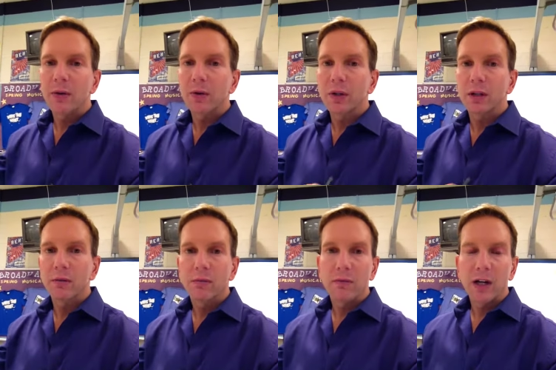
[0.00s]
they're going to
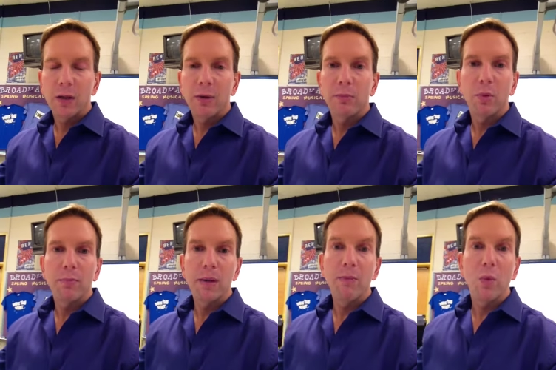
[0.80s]
follow it
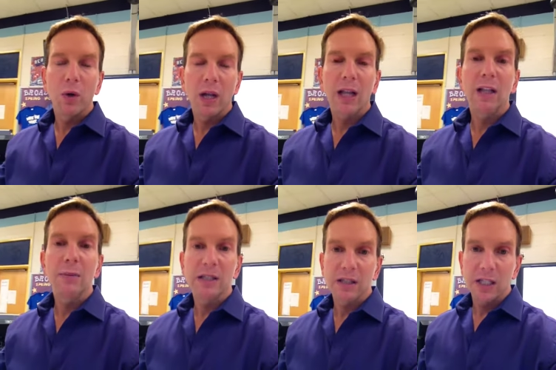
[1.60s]
and be more likely to
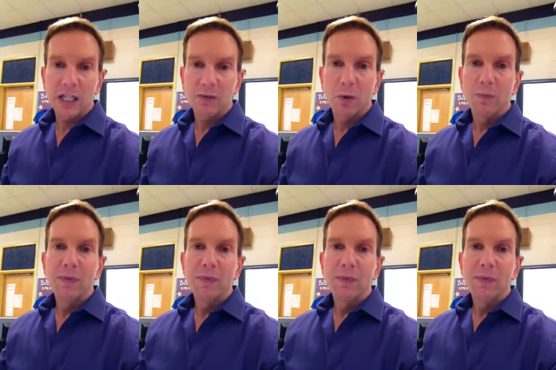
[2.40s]
be successful.